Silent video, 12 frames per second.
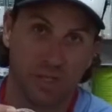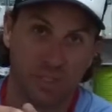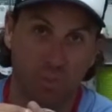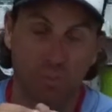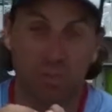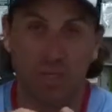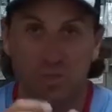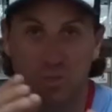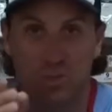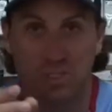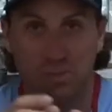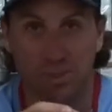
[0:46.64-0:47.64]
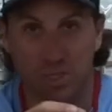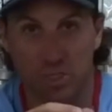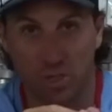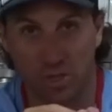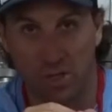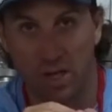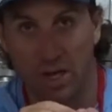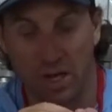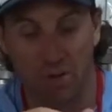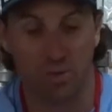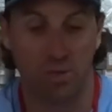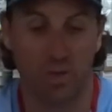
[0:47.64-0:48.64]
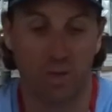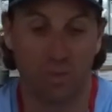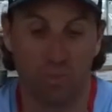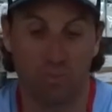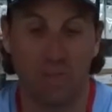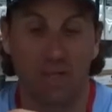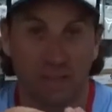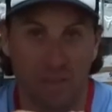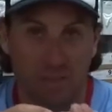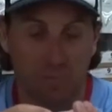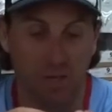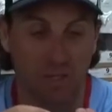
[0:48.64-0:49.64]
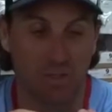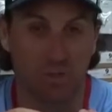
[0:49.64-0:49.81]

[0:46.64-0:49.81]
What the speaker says: So what I'm going to do is I'm going to show you how we make these braided